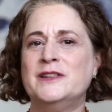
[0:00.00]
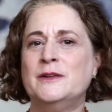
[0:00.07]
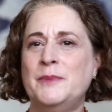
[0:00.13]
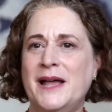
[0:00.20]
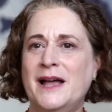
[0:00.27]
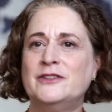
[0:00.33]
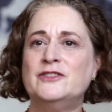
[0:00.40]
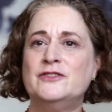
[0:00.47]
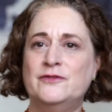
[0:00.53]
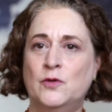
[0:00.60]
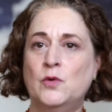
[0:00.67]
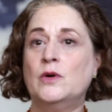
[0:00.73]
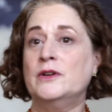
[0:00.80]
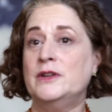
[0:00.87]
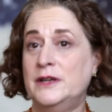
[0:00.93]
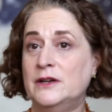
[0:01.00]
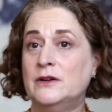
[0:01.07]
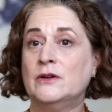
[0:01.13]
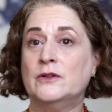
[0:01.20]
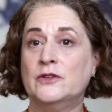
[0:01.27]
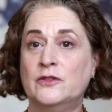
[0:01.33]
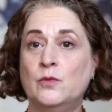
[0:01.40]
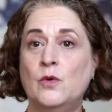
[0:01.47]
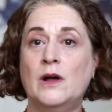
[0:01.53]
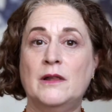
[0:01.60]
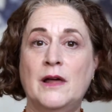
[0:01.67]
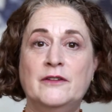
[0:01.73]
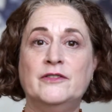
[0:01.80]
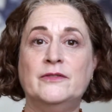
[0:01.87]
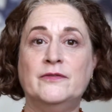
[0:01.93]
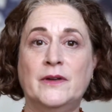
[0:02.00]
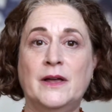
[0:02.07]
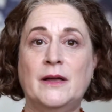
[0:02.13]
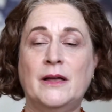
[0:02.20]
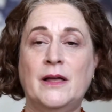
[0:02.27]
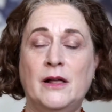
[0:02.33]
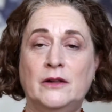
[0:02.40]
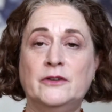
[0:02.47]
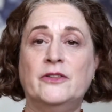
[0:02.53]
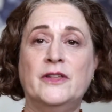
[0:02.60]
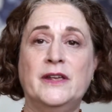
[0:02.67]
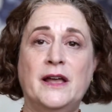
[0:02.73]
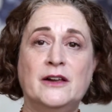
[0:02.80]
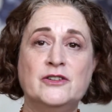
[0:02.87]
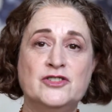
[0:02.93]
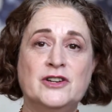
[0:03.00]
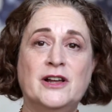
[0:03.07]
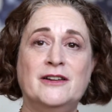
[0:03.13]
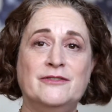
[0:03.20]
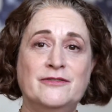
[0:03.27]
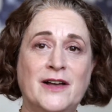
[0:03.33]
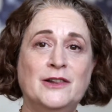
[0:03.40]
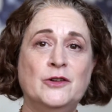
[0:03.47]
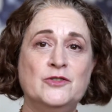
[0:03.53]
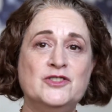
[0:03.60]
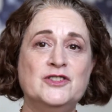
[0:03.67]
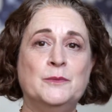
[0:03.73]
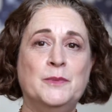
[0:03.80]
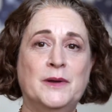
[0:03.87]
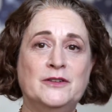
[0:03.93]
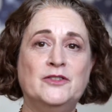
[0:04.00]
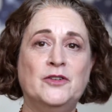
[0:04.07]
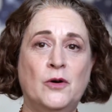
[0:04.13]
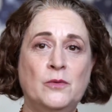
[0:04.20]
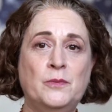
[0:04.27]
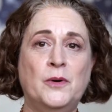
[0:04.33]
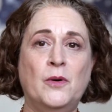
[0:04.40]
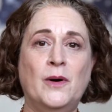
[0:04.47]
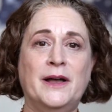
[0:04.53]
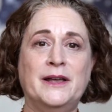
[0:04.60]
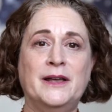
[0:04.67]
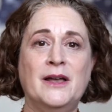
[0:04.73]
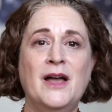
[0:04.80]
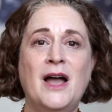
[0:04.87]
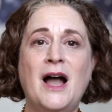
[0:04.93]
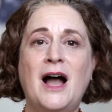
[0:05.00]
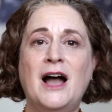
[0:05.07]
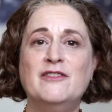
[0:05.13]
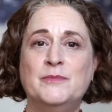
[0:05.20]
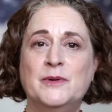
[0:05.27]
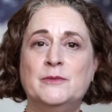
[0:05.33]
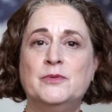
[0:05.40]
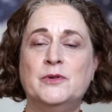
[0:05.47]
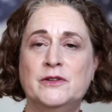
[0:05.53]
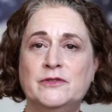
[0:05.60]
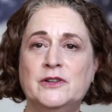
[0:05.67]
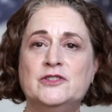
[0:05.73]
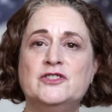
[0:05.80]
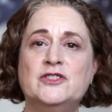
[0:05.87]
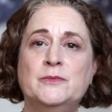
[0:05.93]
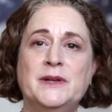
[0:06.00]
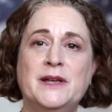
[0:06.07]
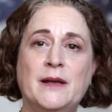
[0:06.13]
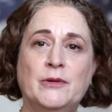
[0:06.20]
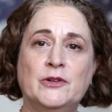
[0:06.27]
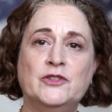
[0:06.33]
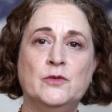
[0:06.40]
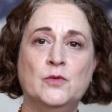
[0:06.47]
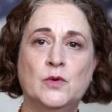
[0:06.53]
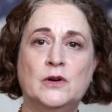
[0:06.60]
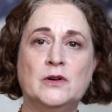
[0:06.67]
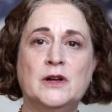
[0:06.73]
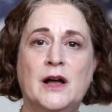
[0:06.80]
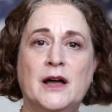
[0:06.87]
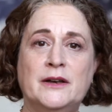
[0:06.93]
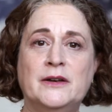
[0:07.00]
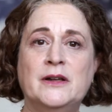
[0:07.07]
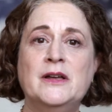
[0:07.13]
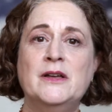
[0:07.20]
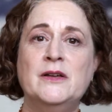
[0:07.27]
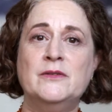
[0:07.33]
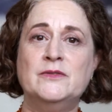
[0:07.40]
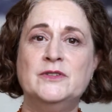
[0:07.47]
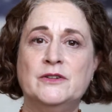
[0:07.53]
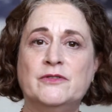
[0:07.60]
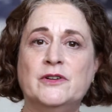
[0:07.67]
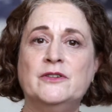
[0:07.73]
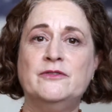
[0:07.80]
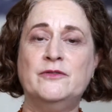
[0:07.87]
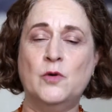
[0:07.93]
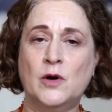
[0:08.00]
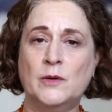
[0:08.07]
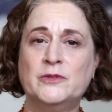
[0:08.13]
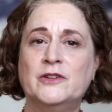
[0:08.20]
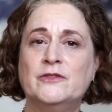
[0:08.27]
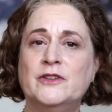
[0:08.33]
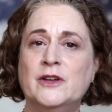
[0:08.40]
the past 4 years, while I've held the Einstein Fellowship at Topoi, I've been privileged to be able to work on different forms of